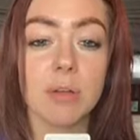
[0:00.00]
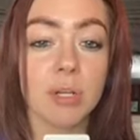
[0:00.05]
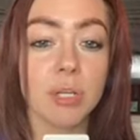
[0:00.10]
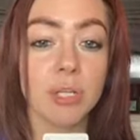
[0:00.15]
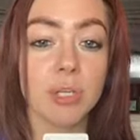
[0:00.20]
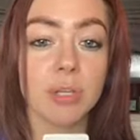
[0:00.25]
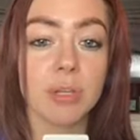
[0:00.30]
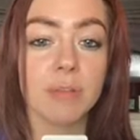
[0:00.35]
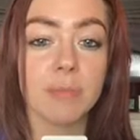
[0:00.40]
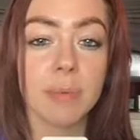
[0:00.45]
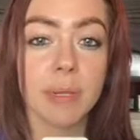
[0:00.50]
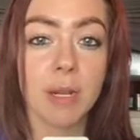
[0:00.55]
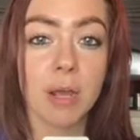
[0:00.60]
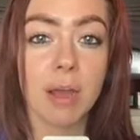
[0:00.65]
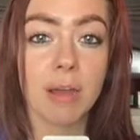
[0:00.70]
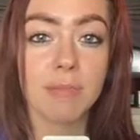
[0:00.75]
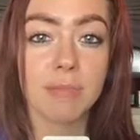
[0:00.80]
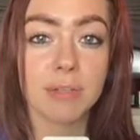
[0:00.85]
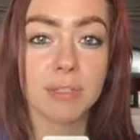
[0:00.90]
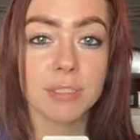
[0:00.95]
or you could have been
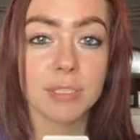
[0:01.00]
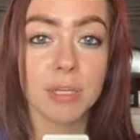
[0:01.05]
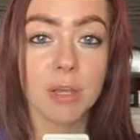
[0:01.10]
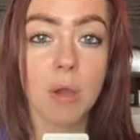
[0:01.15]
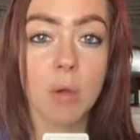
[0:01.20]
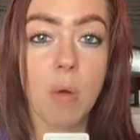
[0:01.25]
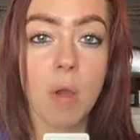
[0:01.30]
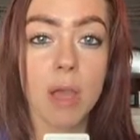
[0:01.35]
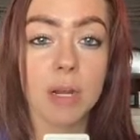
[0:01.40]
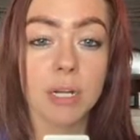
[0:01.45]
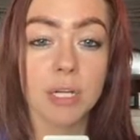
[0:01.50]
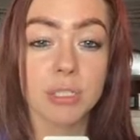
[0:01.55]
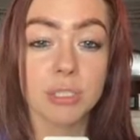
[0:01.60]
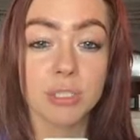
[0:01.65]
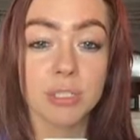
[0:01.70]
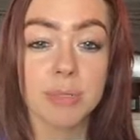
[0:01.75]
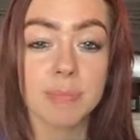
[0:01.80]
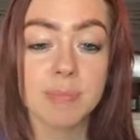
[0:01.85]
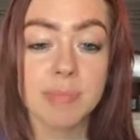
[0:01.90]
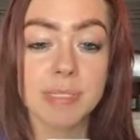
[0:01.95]
offered to go on a
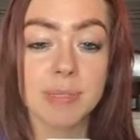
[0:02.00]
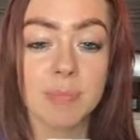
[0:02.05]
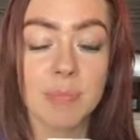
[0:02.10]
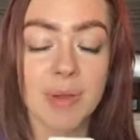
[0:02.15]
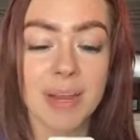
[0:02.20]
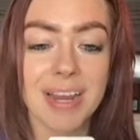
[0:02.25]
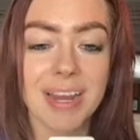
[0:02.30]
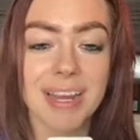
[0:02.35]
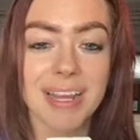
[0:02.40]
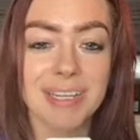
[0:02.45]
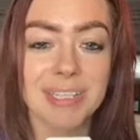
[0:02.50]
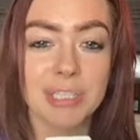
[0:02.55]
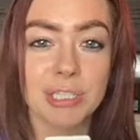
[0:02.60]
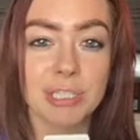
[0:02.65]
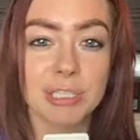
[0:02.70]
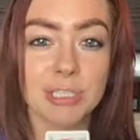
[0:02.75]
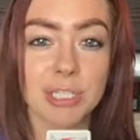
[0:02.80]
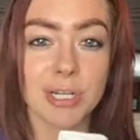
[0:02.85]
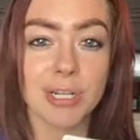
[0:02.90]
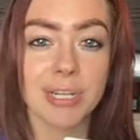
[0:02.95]
trip somewhere and
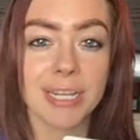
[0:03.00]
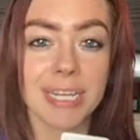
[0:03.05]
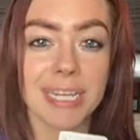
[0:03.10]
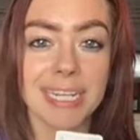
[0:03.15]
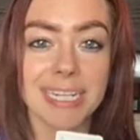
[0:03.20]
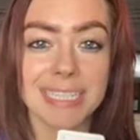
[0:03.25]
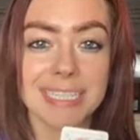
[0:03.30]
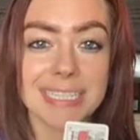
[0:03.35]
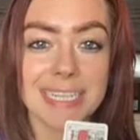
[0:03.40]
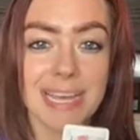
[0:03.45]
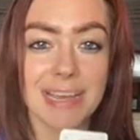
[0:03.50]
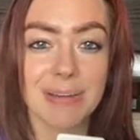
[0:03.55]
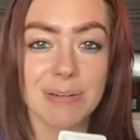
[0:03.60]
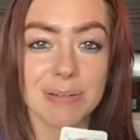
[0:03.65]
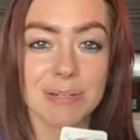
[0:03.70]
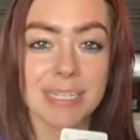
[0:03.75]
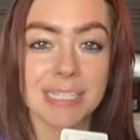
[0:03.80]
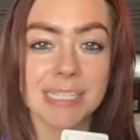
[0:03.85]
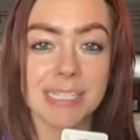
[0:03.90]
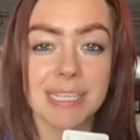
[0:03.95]
you're turning it
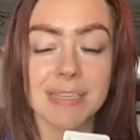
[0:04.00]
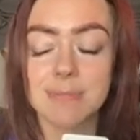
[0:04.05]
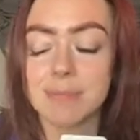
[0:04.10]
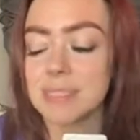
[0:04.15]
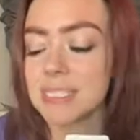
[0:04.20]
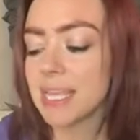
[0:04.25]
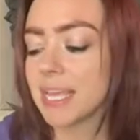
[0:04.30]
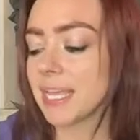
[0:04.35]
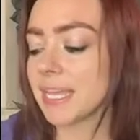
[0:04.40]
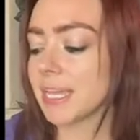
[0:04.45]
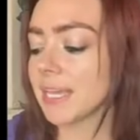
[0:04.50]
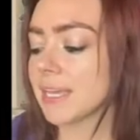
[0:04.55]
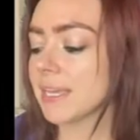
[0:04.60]
down, it seems like.